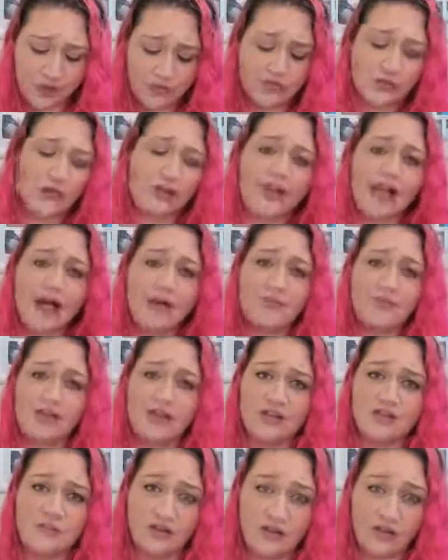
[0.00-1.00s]
So
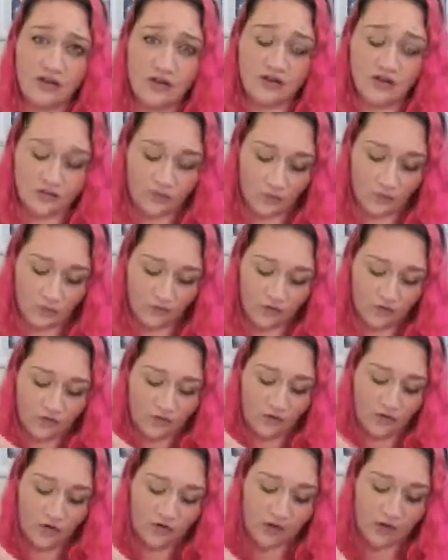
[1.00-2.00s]
captioning videos is the first